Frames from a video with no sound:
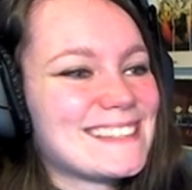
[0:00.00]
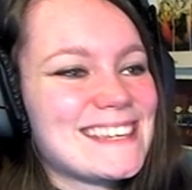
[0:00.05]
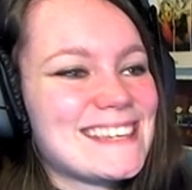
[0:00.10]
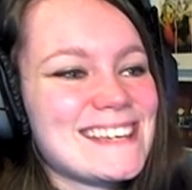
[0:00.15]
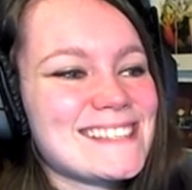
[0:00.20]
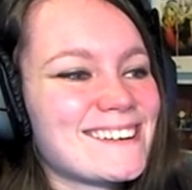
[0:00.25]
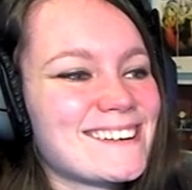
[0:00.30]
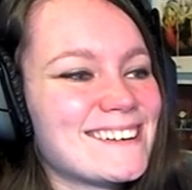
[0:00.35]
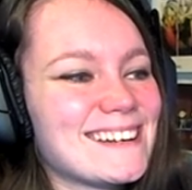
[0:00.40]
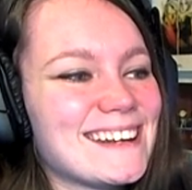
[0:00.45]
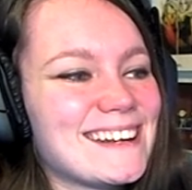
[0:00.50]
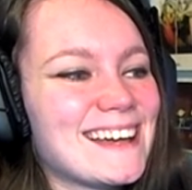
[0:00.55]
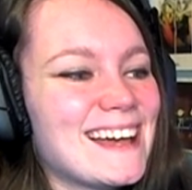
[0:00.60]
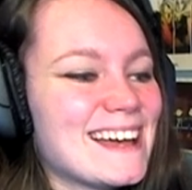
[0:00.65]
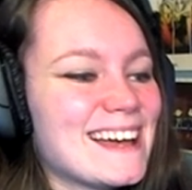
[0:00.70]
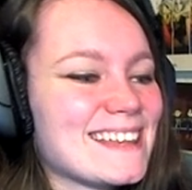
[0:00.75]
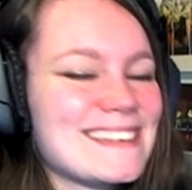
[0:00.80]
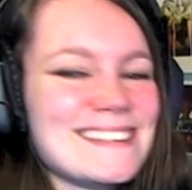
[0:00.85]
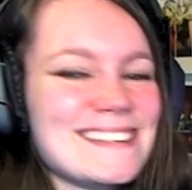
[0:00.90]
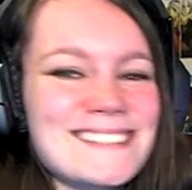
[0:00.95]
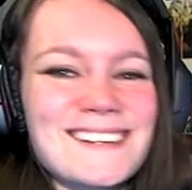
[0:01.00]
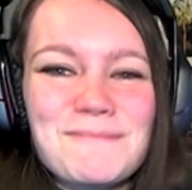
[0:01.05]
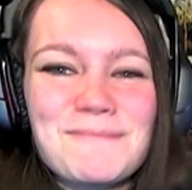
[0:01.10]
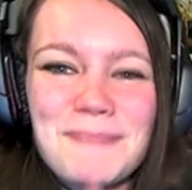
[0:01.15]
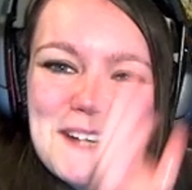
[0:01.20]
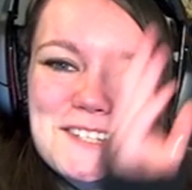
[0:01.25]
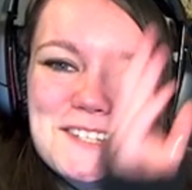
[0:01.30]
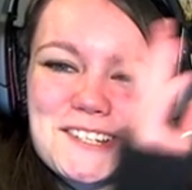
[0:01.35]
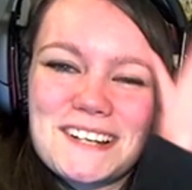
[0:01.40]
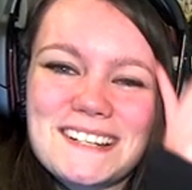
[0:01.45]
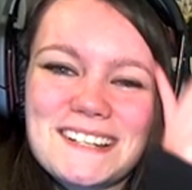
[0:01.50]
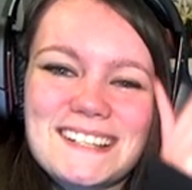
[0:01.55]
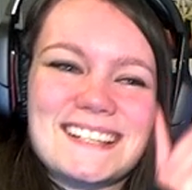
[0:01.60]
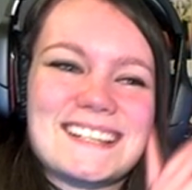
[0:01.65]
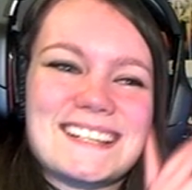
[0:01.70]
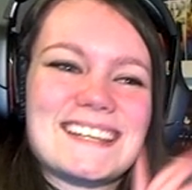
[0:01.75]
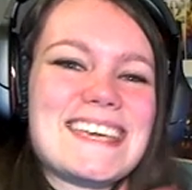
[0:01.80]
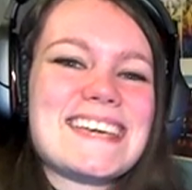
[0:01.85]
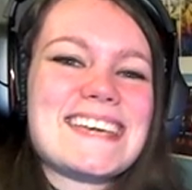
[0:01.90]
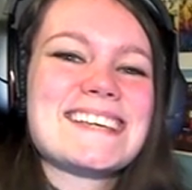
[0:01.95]
These are these are much
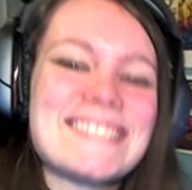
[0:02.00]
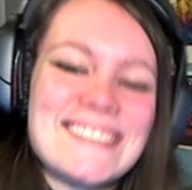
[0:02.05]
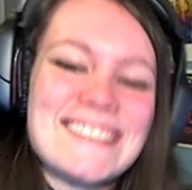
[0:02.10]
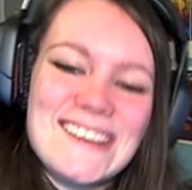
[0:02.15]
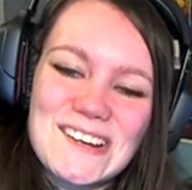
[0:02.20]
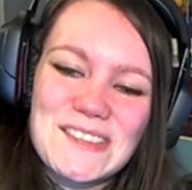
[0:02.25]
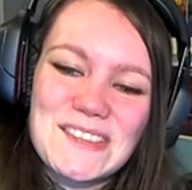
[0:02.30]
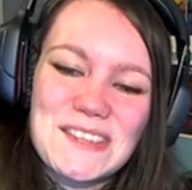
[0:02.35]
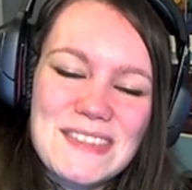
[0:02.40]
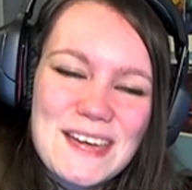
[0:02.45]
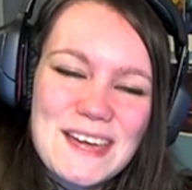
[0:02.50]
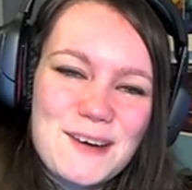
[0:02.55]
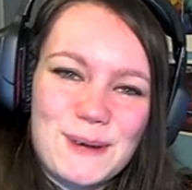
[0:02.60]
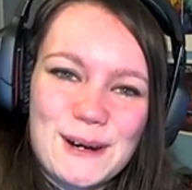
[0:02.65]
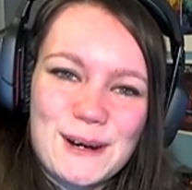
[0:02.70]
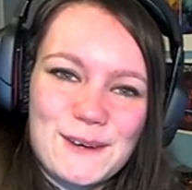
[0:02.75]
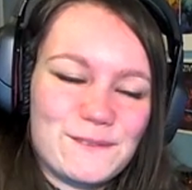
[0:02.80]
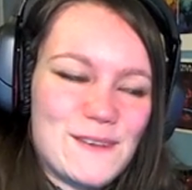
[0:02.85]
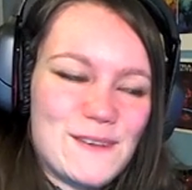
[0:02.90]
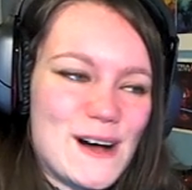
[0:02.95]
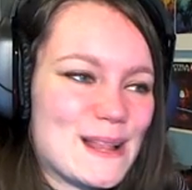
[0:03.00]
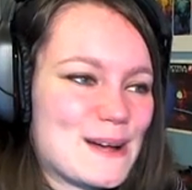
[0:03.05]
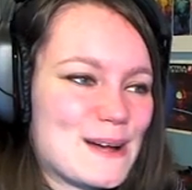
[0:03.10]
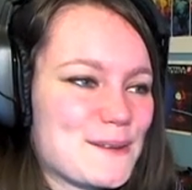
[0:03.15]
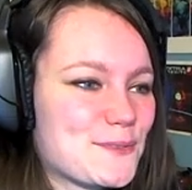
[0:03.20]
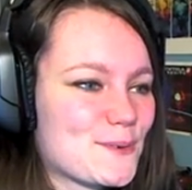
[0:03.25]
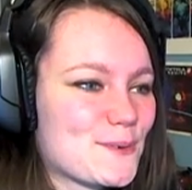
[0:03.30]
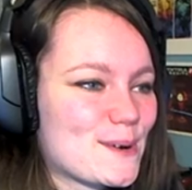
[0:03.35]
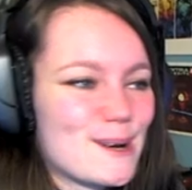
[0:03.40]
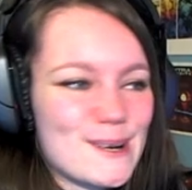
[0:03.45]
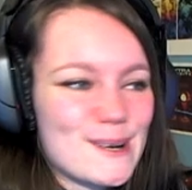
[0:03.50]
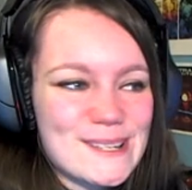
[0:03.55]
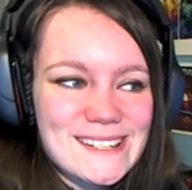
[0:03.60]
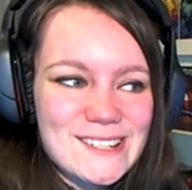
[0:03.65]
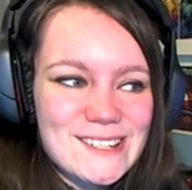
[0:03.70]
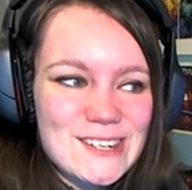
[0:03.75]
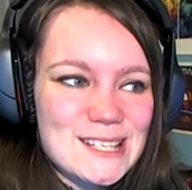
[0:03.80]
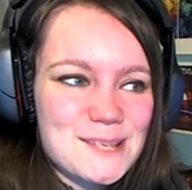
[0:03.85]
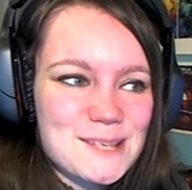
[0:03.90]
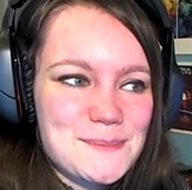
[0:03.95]
easier than they were in Fallout 3, or is
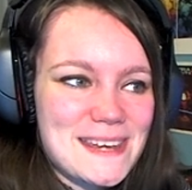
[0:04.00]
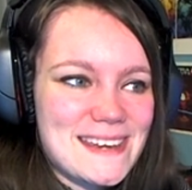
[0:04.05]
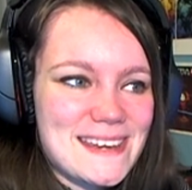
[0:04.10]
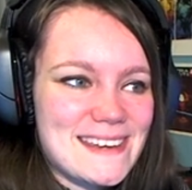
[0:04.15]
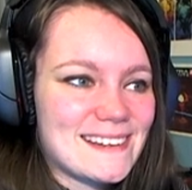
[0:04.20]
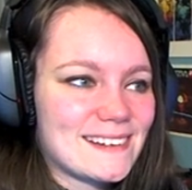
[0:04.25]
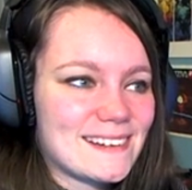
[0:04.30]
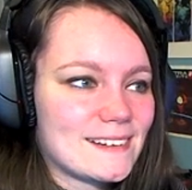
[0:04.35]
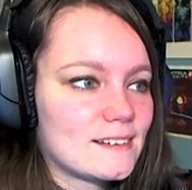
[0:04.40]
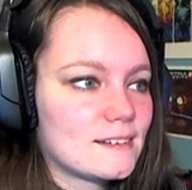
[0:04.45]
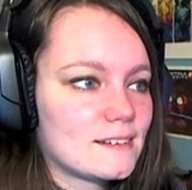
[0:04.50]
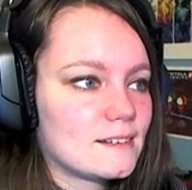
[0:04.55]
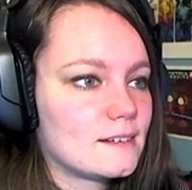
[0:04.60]
it just me?